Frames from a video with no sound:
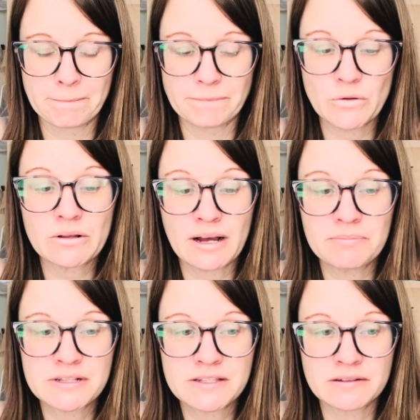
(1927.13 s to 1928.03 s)
well, up
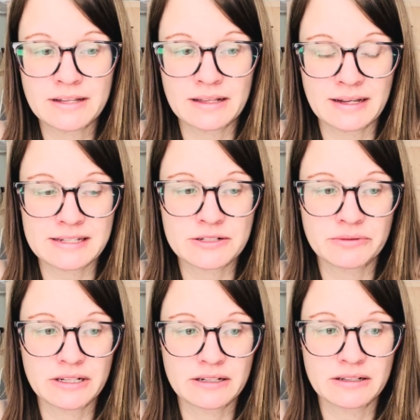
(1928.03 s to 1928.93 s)
until that last
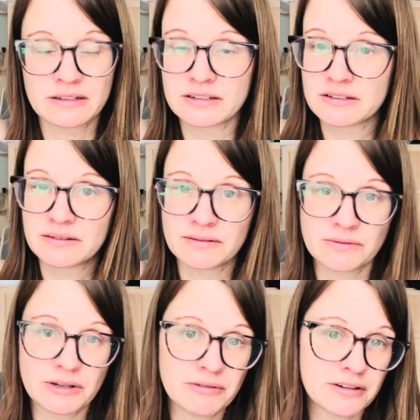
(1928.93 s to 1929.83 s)
week,
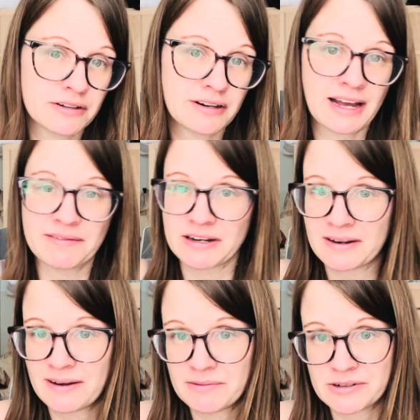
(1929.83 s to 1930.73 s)
we were having
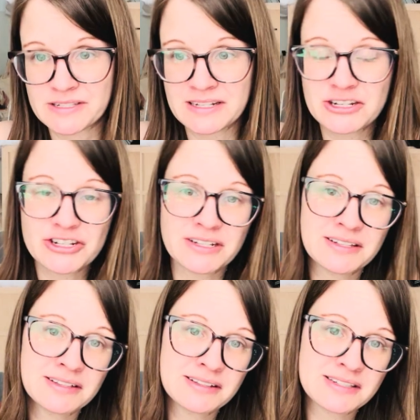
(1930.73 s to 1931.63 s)

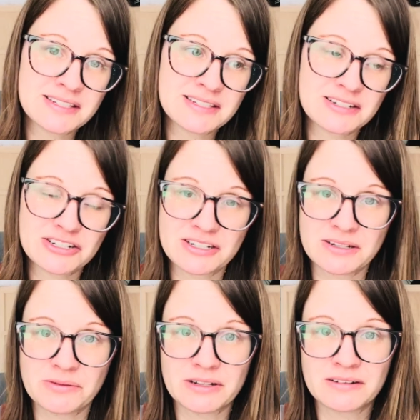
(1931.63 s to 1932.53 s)
conversations.
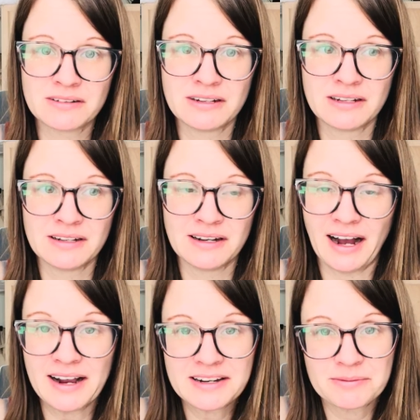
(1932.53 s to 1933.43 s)

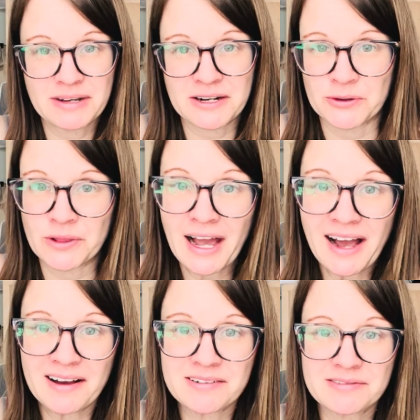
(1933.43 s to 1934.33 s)
I could make her
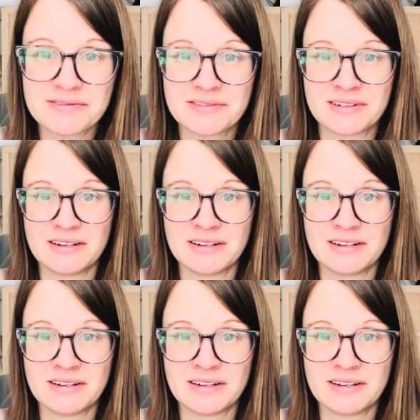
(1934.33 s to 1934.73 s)
laugh.